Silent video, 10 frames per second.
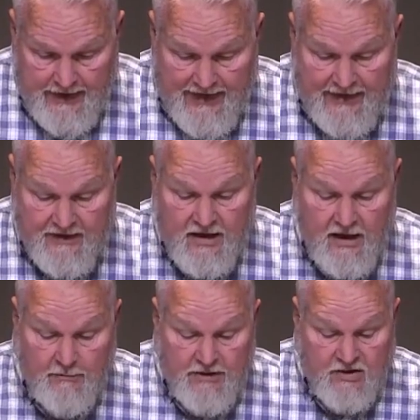And it
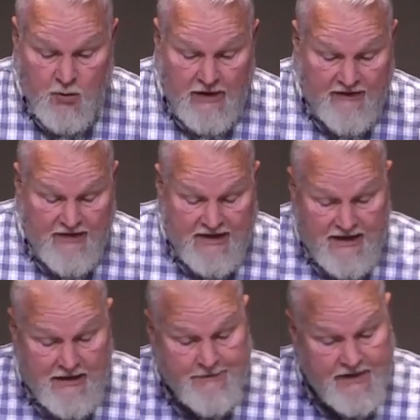came between the
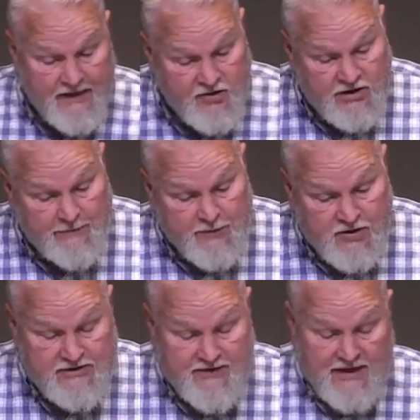camp of the
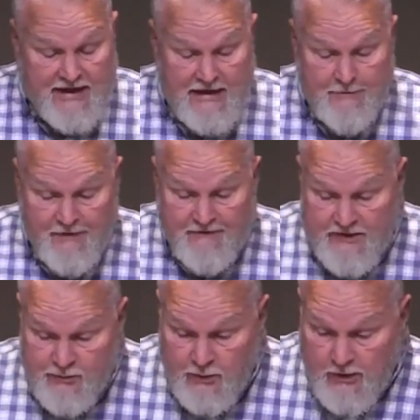Egyptians and the camp of
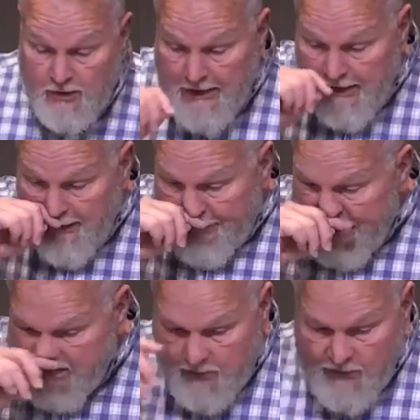Israel.
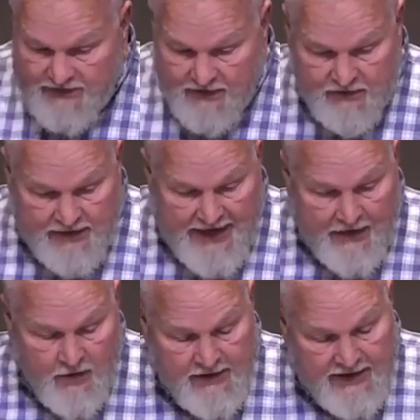Thus it was a
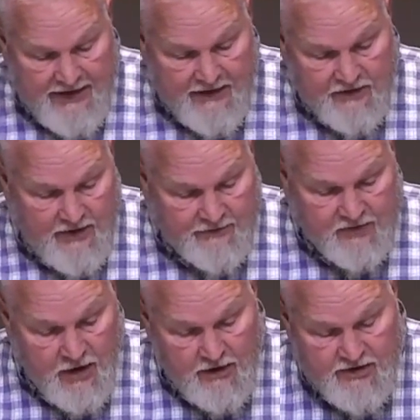cloud and of
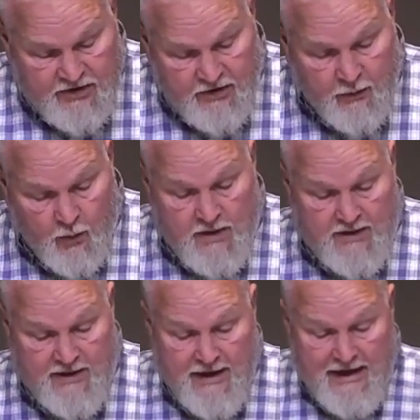darkness to the
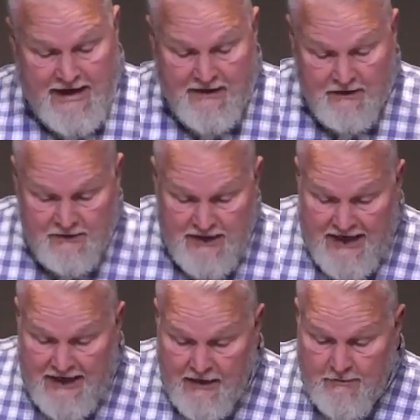one and a
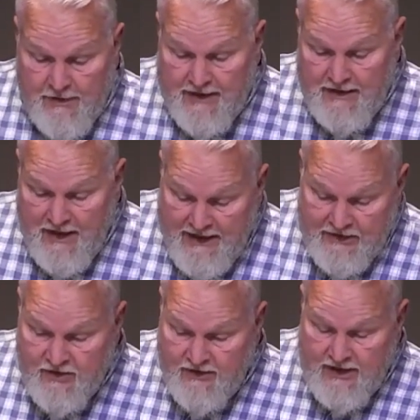light by
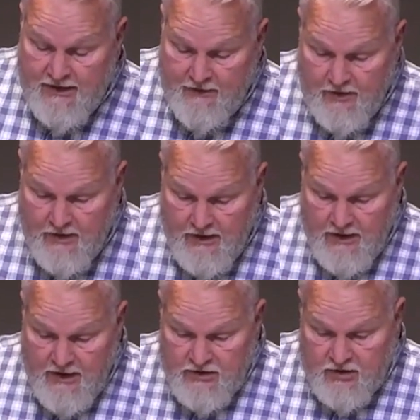night to the other,
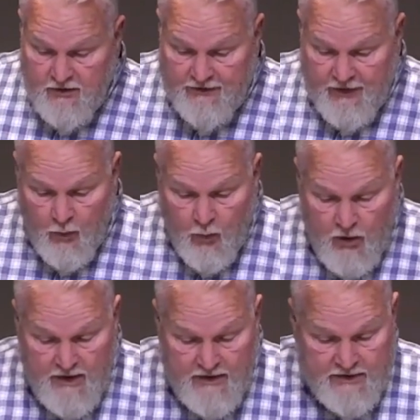so that the
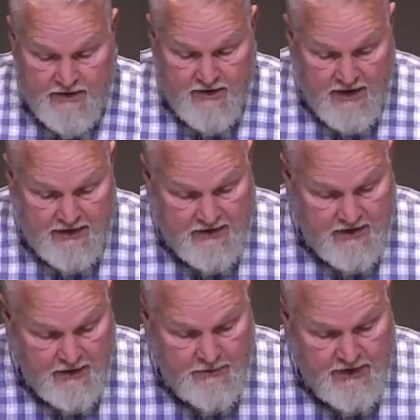one did not
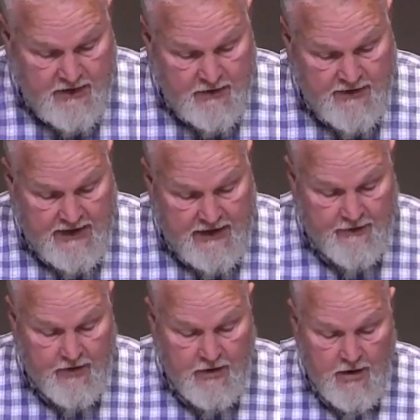come near the
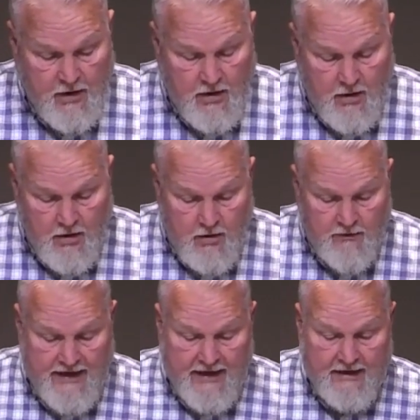other all
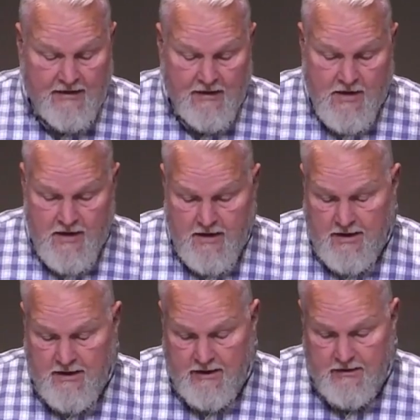that
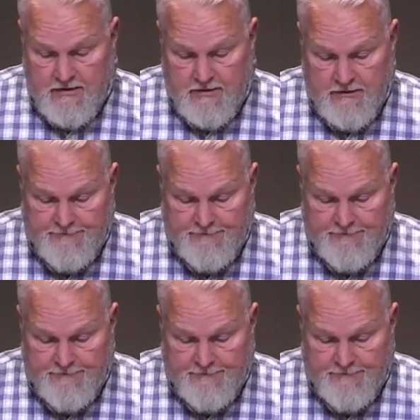night.